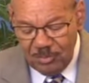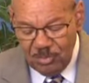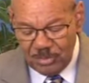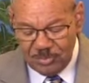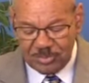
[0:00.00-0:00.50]

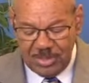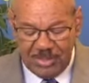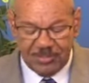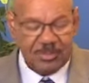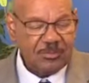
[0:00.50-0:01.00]
which was
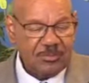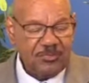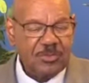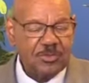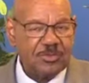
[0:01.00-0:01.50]
on
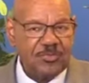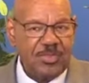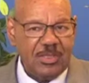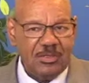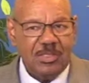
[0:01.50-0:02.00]
Fuller's
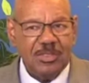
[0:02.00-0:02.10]
Field.